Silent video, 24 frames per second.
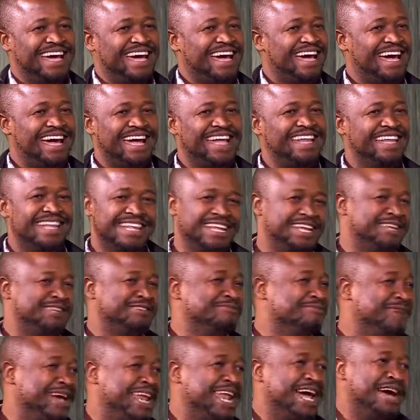I needed to
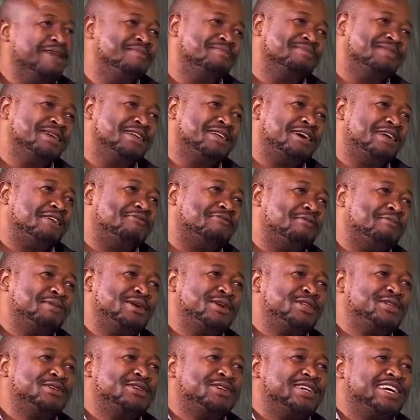man up in order for me
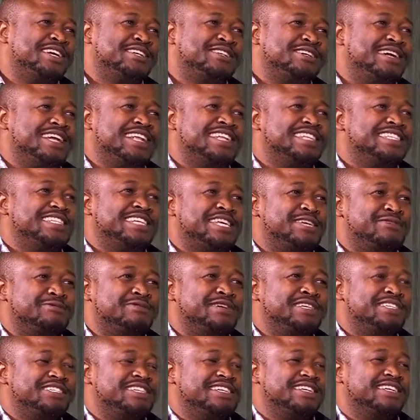to handle the
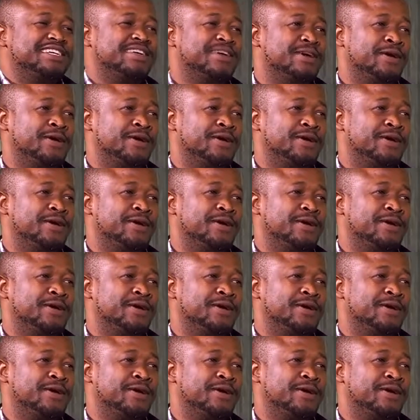situation.